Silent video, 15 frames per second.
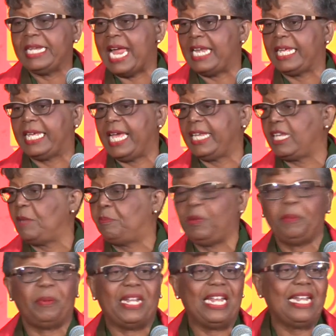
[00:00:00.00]
dedicated
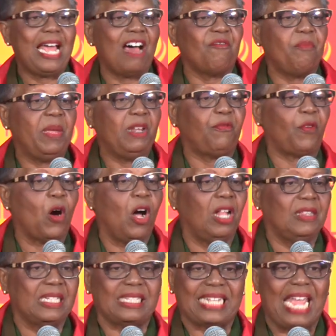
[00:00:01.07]
people, and have been for
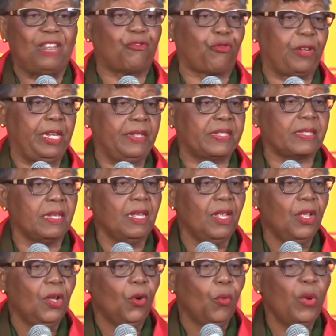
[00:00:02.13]
all the centuries.
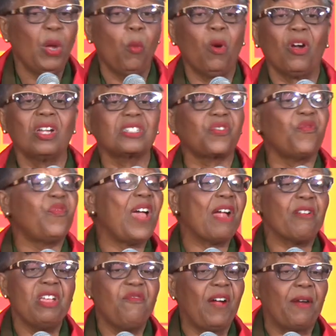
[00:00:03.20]
We worked
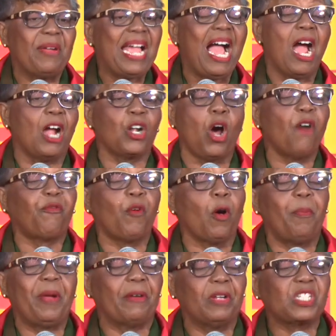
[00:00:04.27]
very, very hard. Our
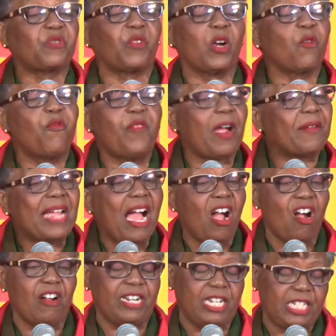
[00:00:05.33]
foreparents worked very
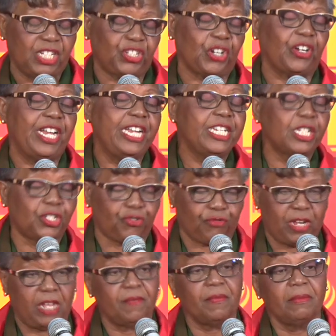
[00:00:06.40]
hard in the sugar
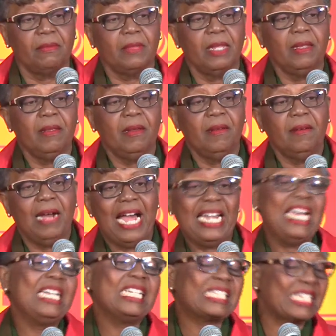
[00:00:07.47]
industry
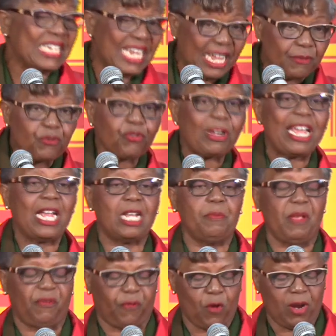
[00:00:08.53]
and in the slave trade
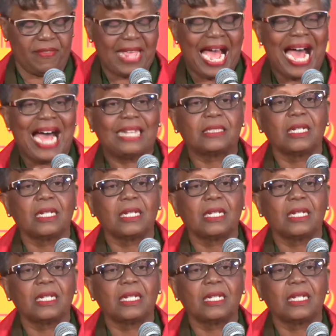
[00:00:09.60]
before that